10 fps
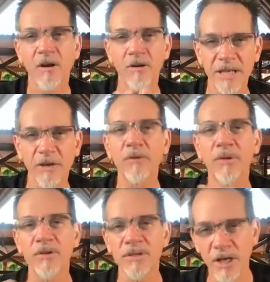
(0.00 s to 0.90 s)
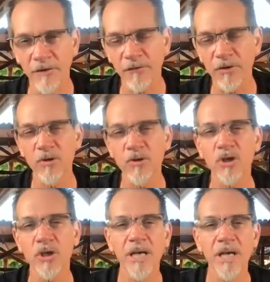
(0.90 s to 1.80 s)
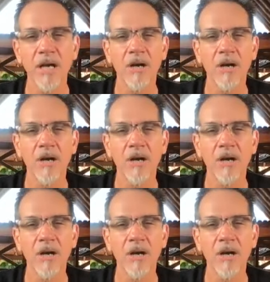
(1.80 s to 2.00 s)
ourself with ourself, or usually